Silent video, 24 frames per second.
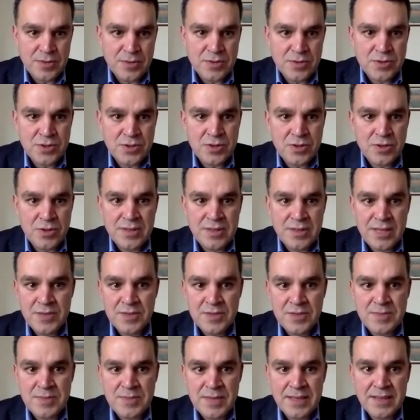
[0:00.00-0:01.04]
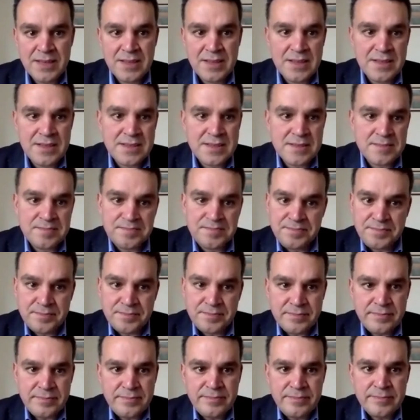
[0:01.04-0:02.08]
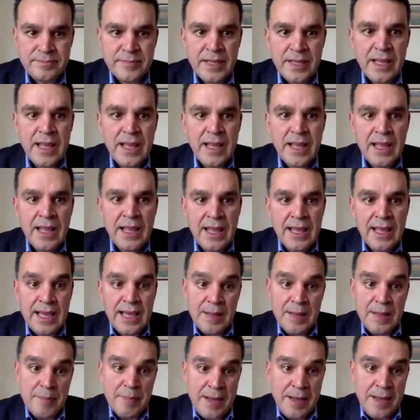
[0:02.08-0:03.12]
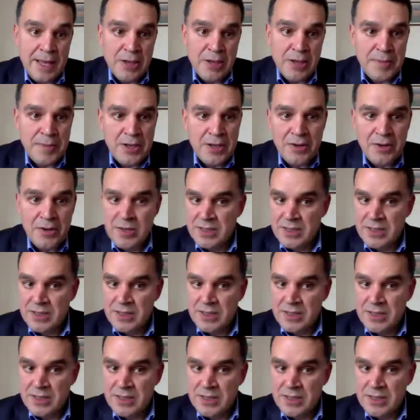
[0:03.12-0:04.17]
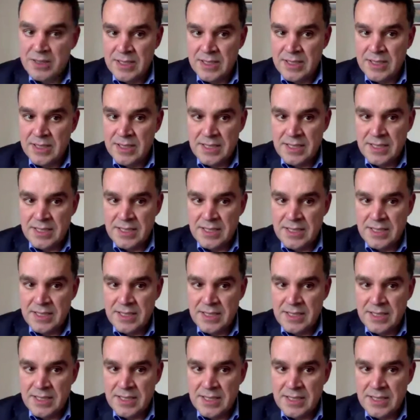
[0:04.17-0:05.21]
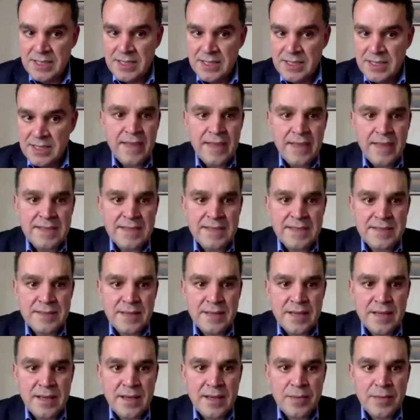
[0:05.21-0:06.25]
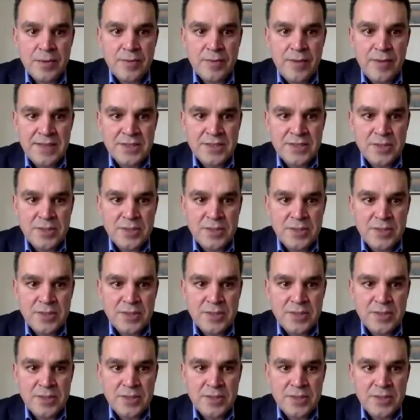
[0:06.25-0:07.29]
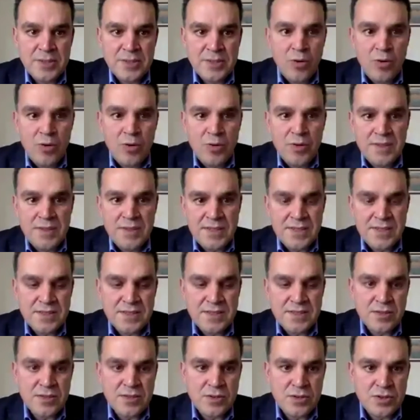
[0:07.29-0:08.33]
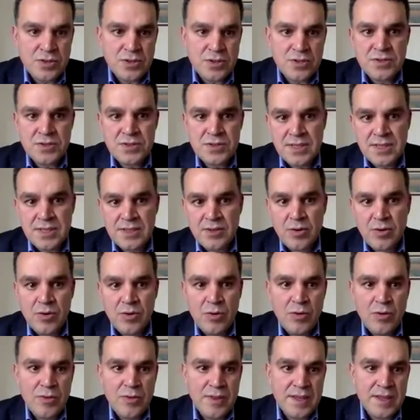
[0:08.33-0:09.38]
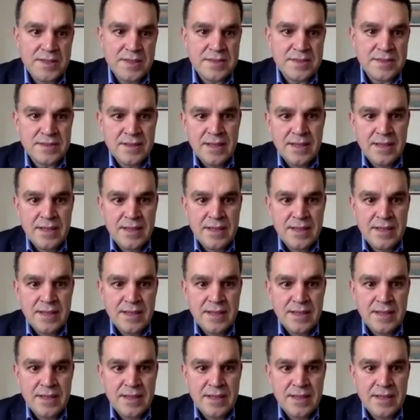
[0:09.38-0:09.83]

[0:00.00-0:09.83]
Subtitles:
So in that respect, this, in my opinion, at least I don't know how you think, this provides an opportunity for all these institutions and all these